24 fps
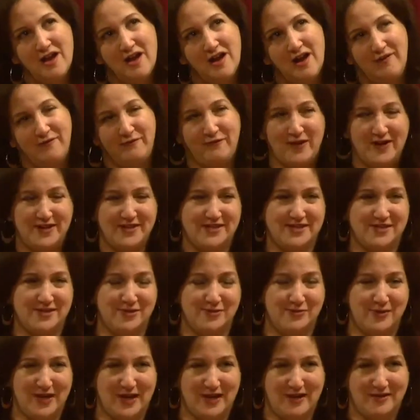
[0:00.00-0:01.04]
I have friends who
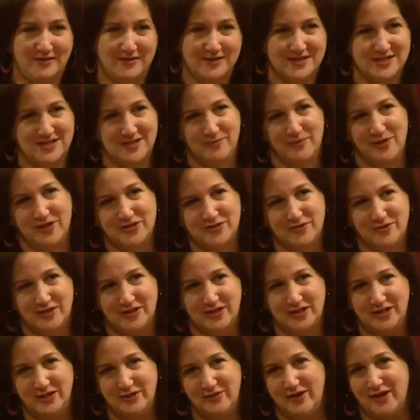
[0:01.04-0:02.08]
went out to some restaurant
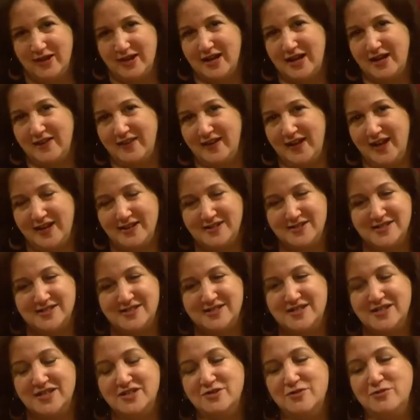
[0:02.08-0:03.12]
in New York, and they had just
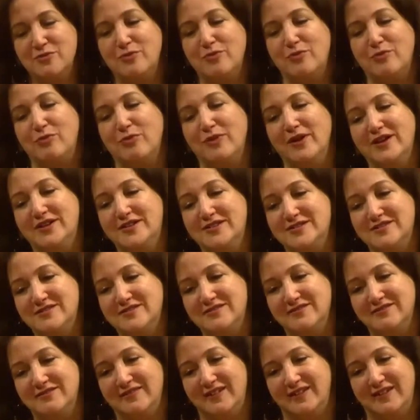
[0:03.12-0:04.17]
such a
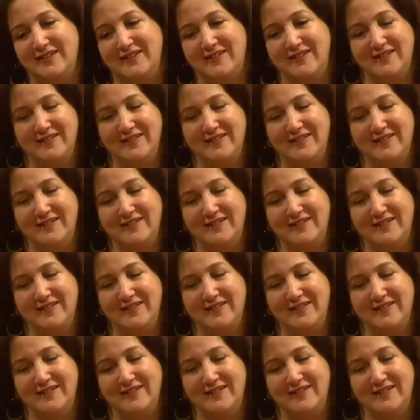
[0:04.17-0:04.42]
rich, like,